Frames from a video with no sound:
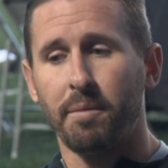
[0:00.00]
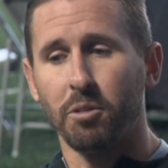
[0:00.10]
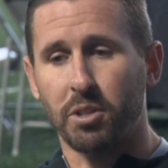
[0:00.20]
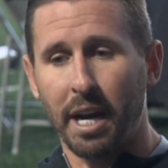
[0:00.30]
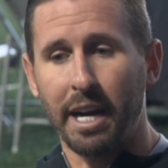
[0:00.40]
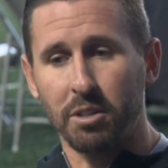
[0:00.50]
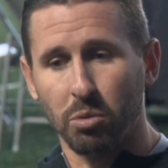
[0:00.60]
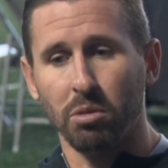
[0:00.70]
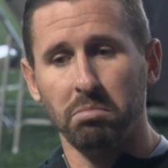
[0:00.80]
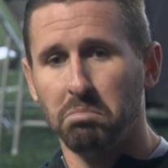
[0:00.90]
those guys
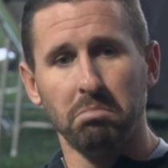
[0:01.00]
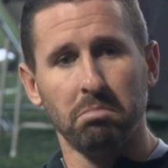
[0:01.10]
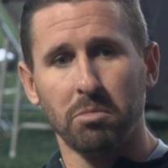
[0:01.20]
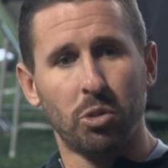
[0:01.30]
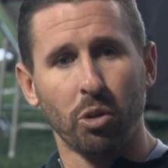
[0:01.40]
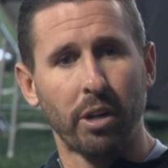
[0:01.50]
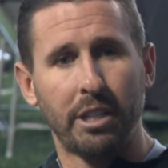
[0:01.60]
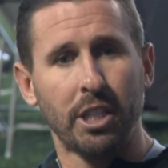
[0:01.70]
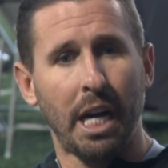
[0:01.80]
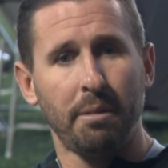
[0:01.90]
will do a
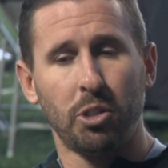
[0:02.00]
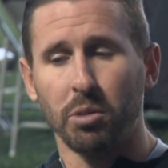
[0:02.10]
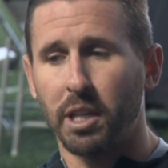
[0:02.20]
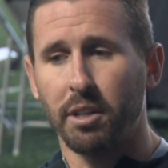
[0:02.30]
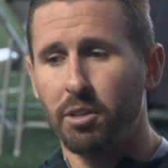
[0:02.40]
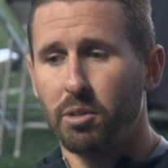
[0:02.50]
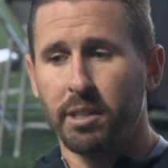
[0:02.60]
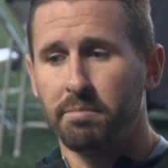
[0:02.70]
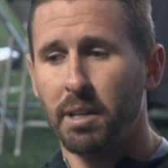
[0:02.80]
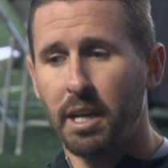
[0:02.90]
great job, do what they do,
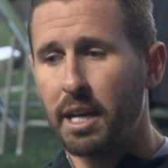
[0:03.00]
and